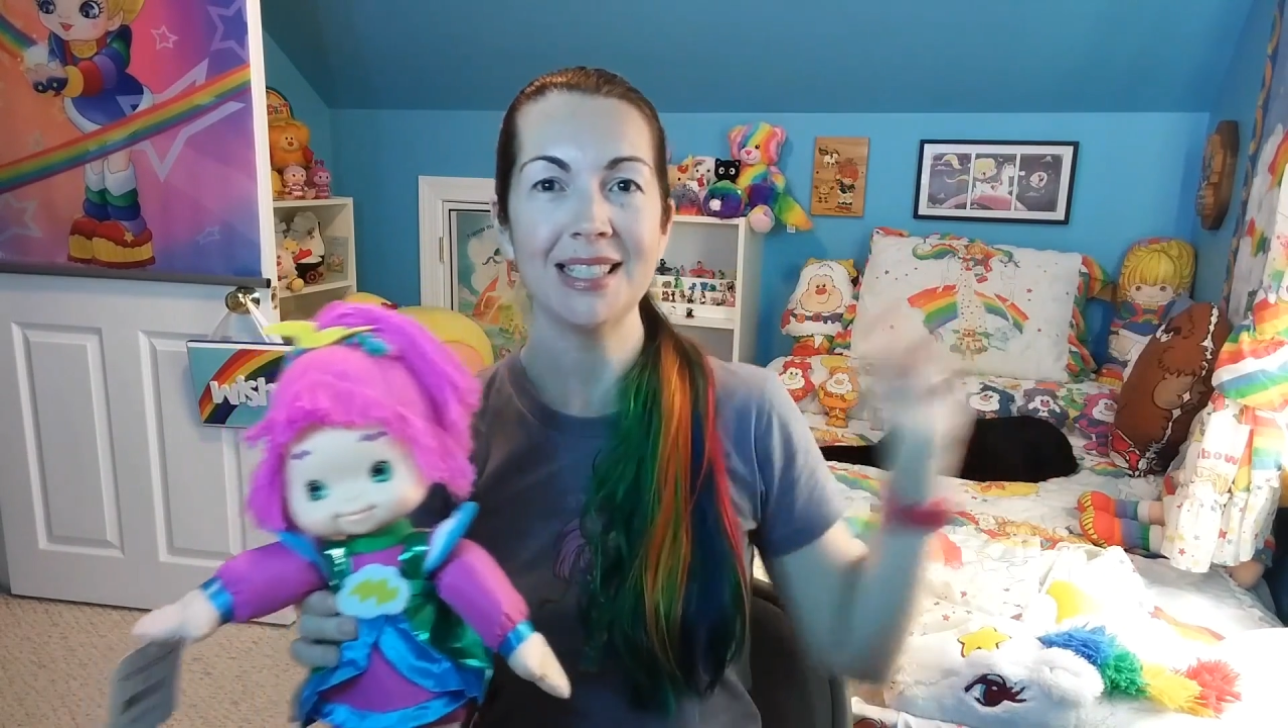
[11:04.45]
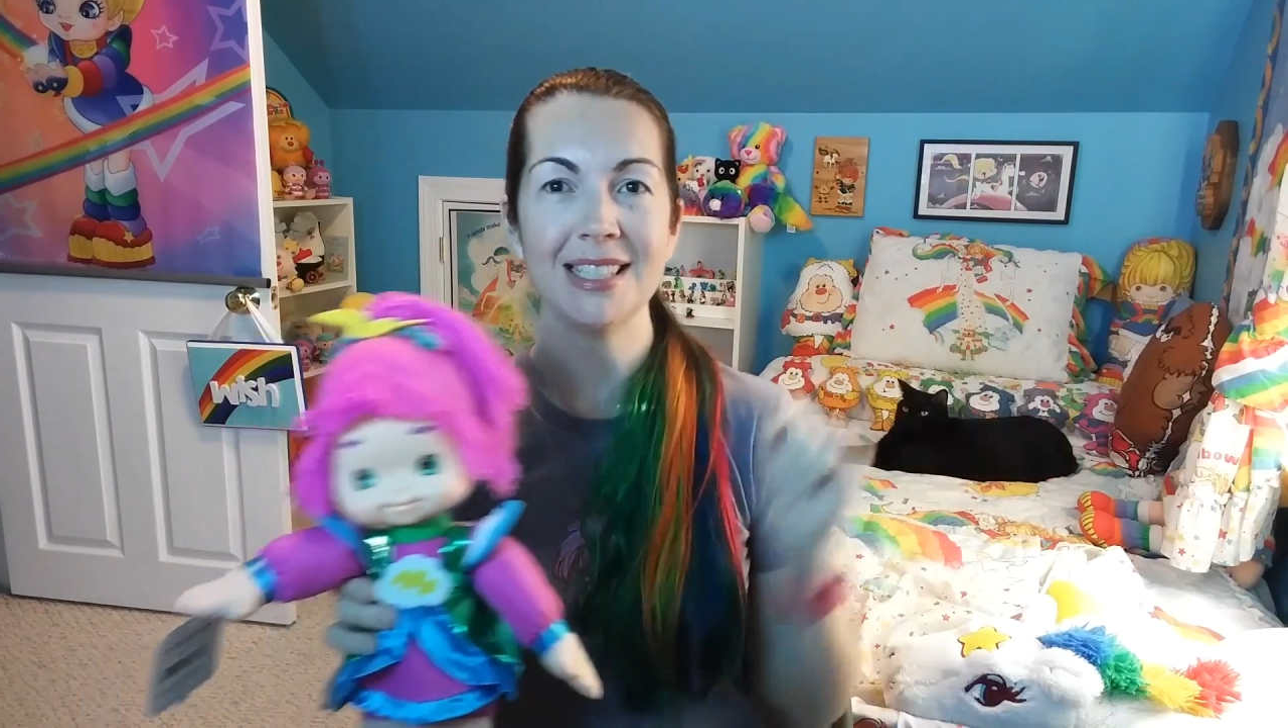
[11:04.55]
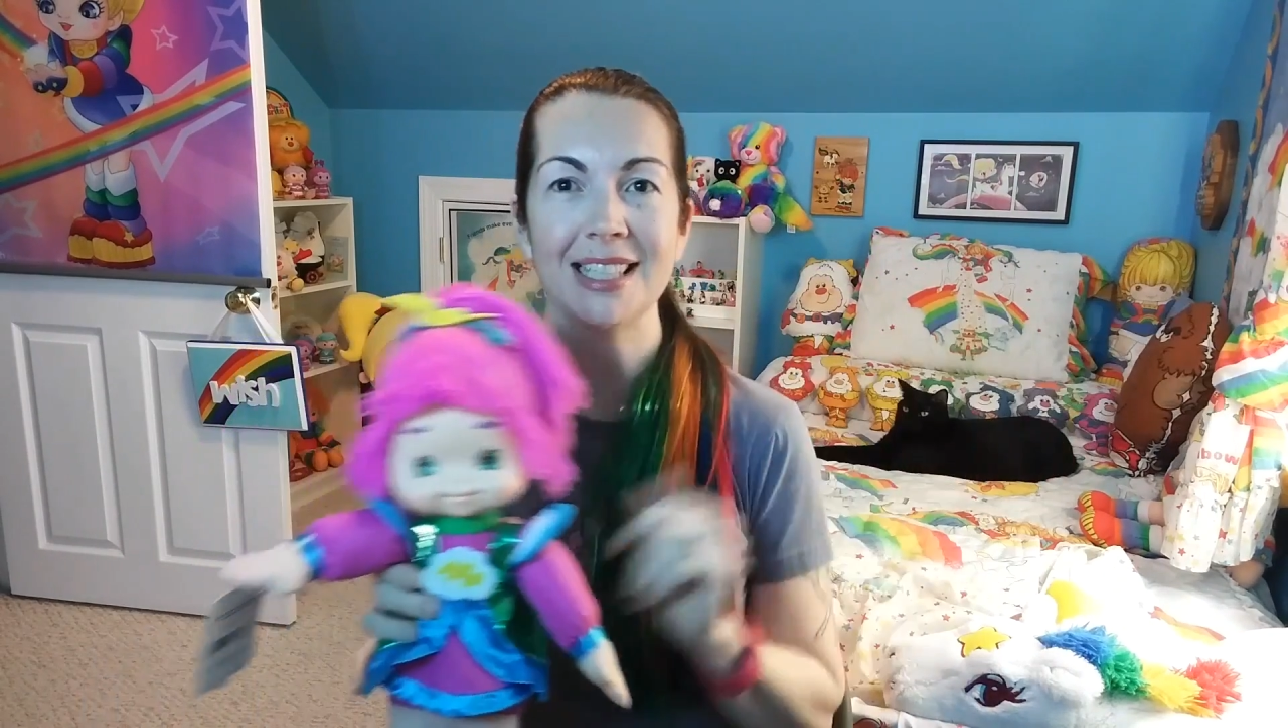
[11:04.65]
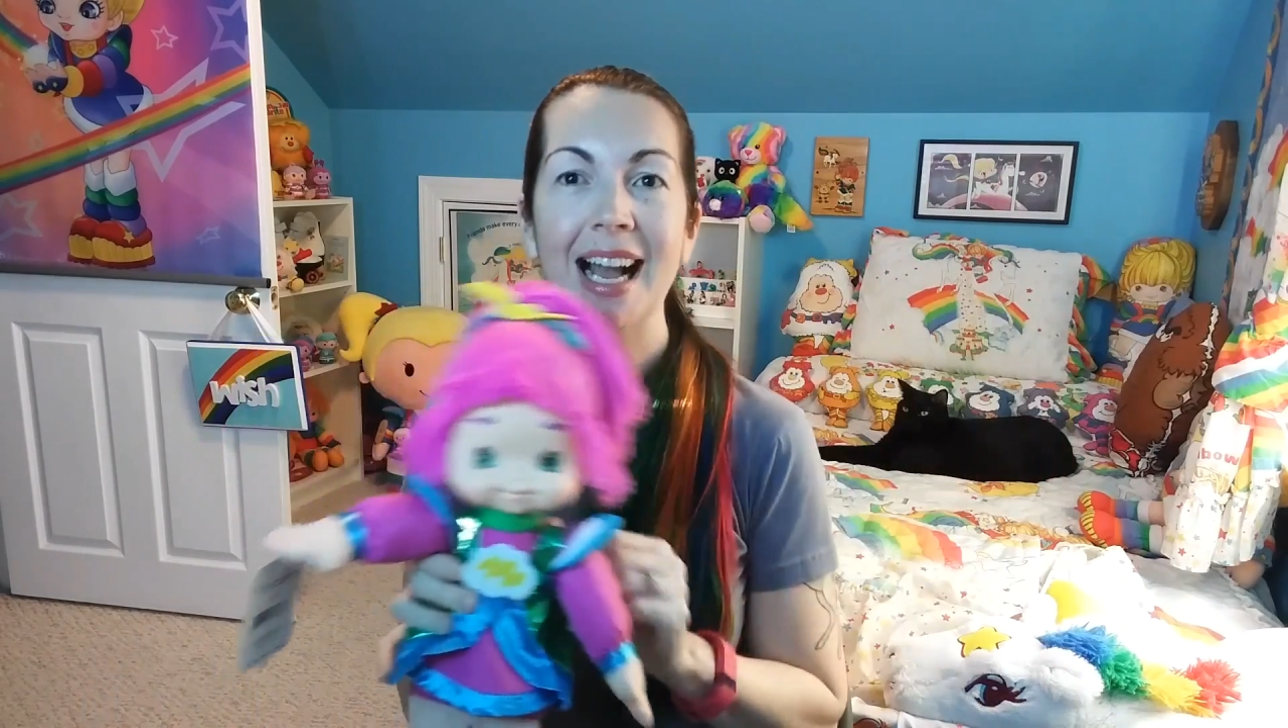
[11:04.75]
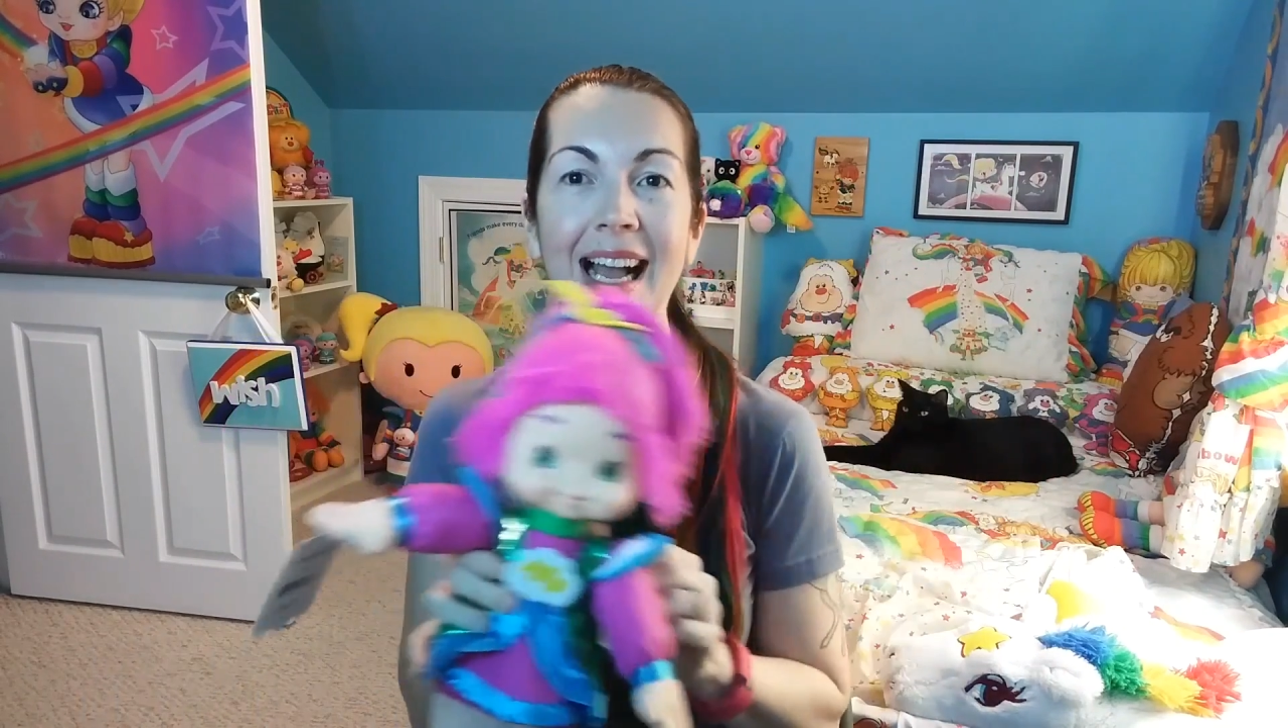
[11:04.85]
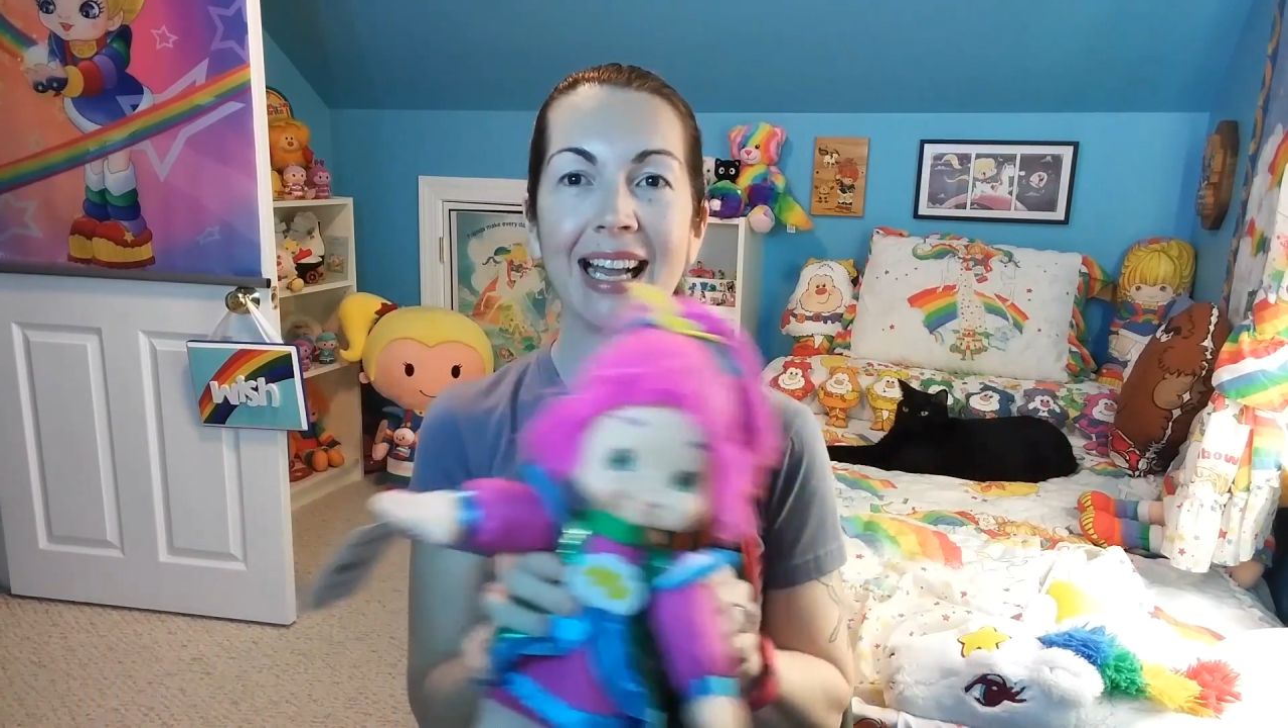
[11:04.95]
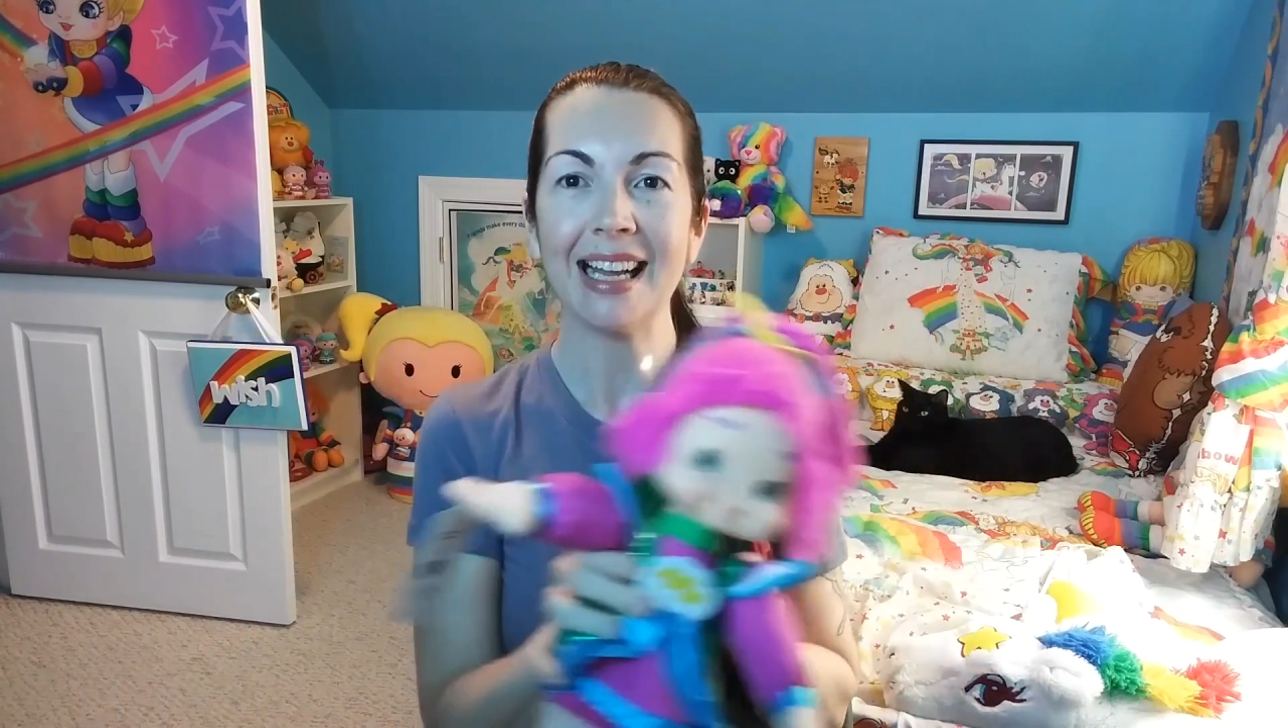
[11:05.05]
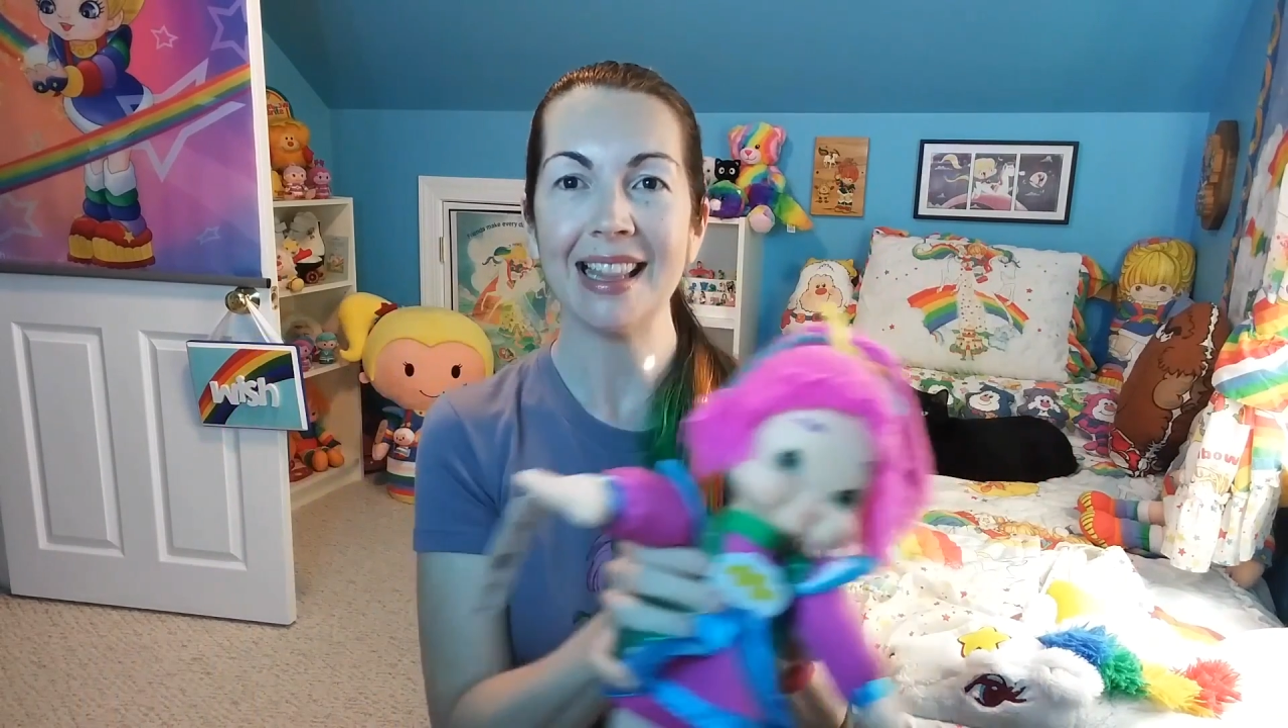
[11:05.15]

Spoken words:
sunshine